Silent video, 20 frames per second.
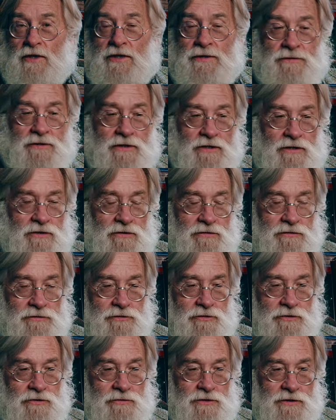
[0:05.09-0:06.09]
I think you're
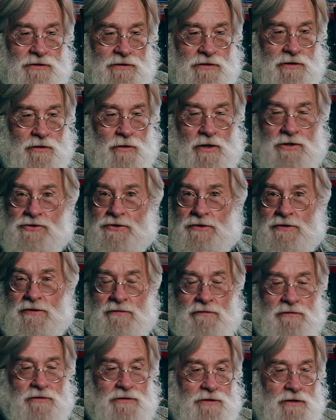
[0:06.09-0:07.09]
new to the
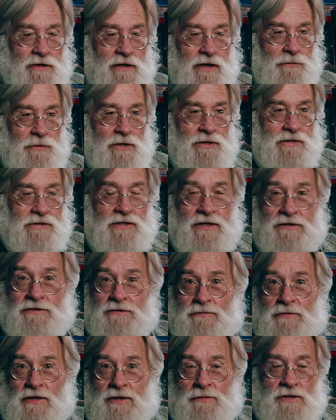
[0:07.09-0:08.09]
question to the comment
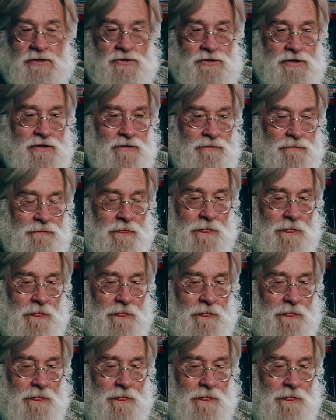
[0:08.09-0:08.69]
section, maybe Jean.